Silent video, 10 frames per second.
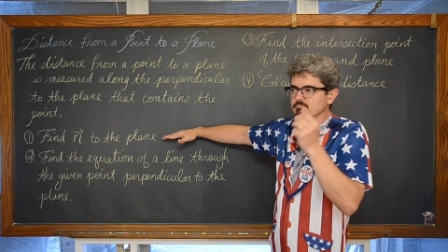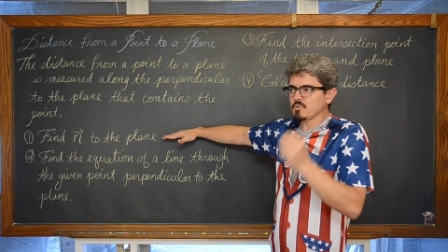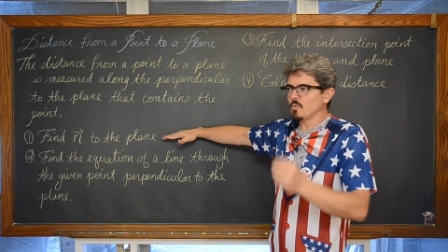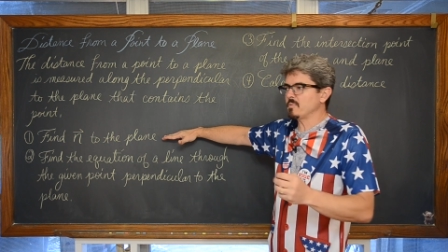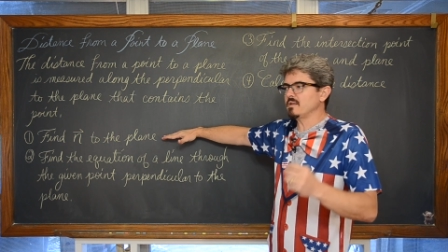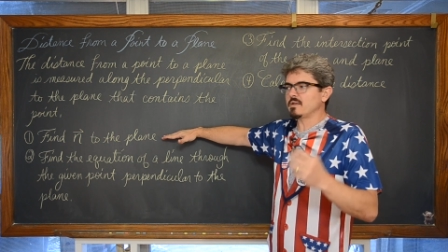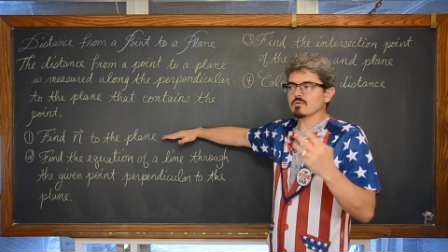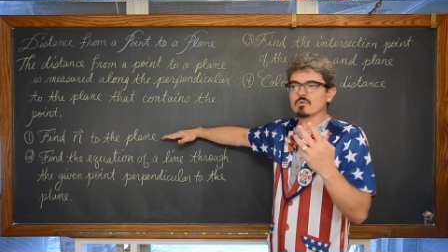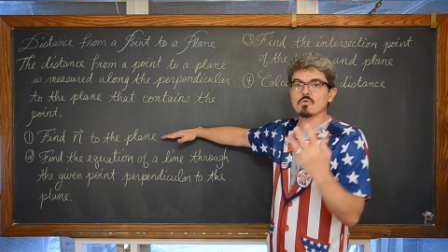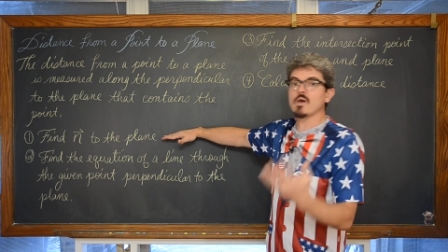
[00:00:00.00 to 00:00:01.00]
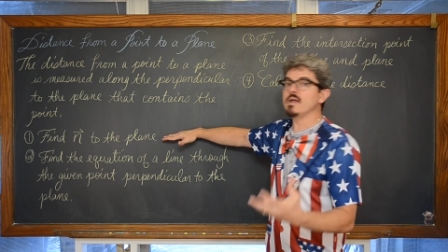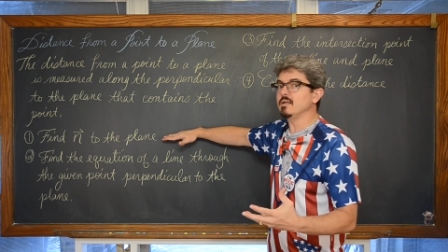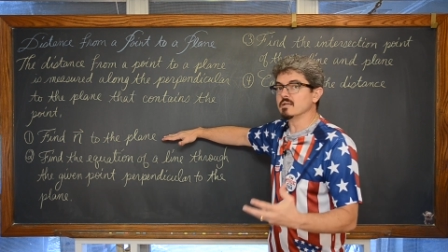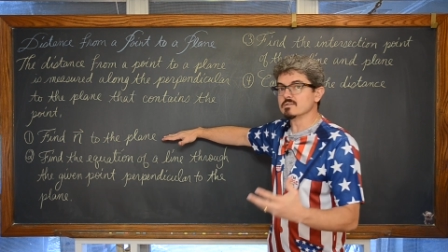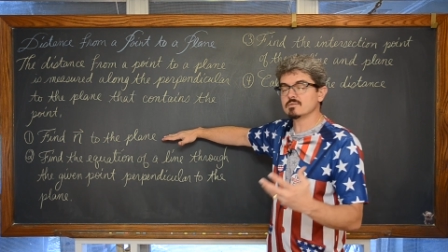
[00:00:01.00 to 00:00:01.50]
perpendicular
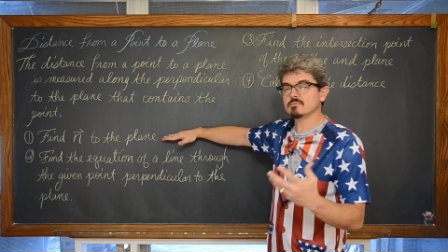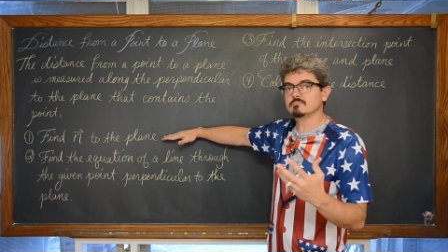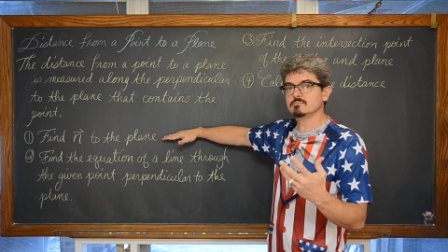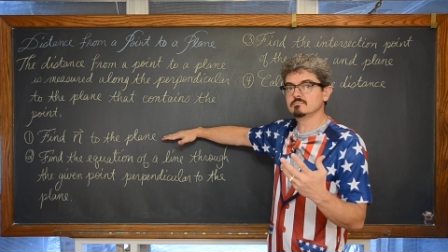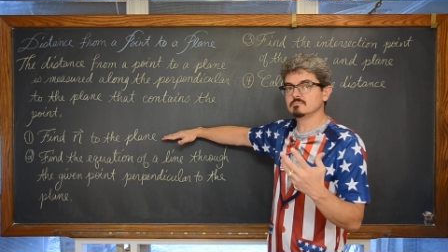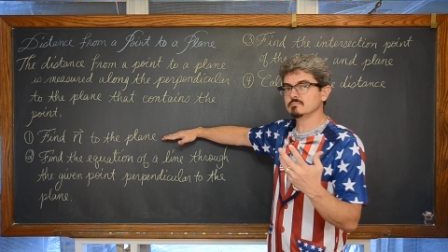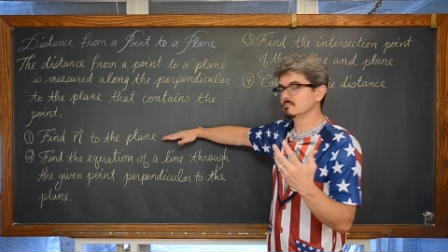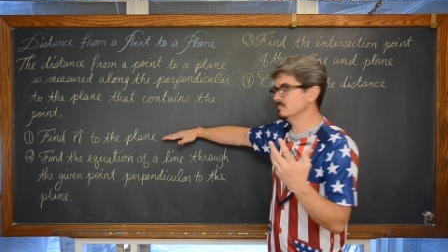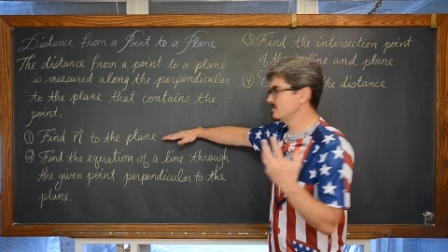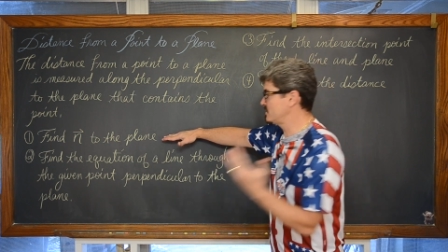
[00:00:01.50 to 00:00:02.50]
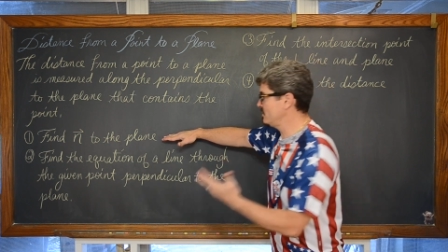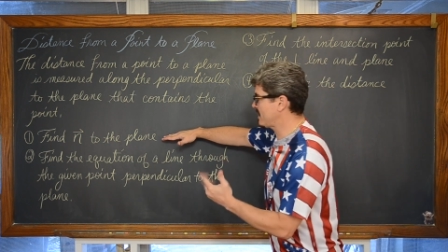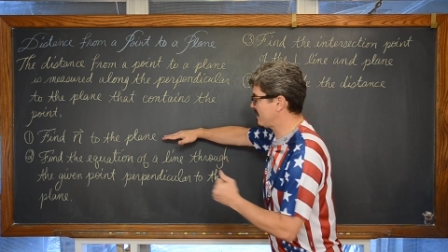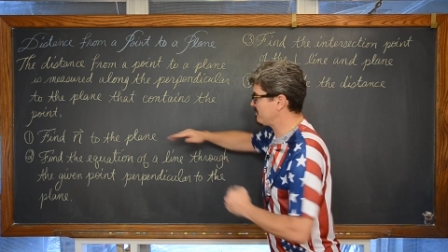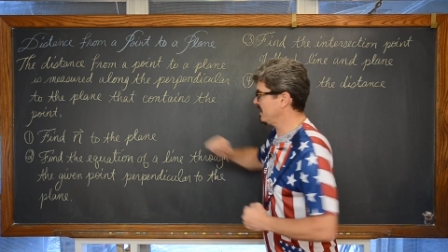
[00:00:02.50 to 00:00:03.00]
gradient to
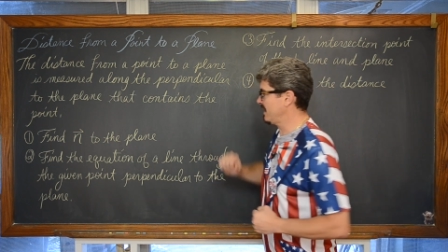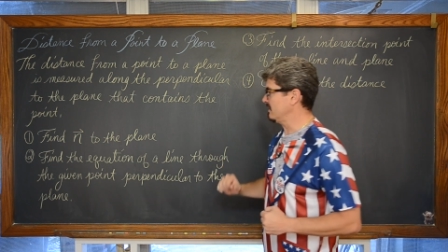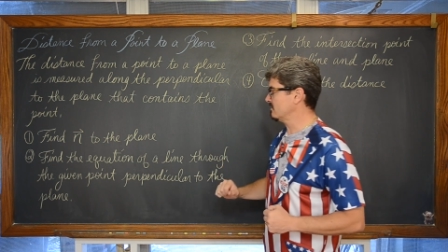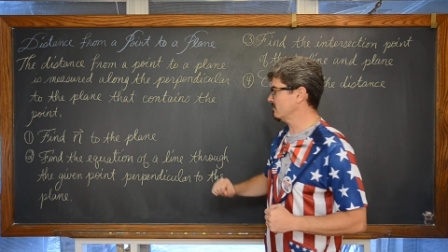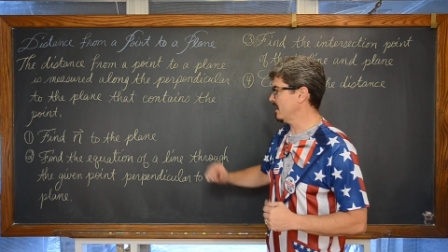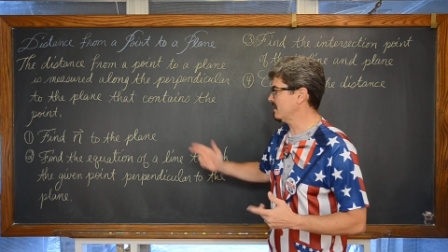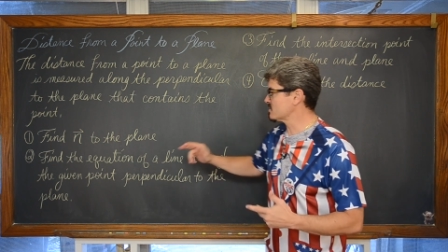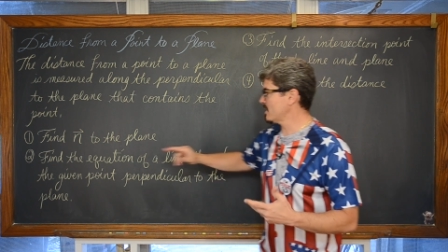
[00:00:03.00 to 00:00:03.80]
that plane, right? Because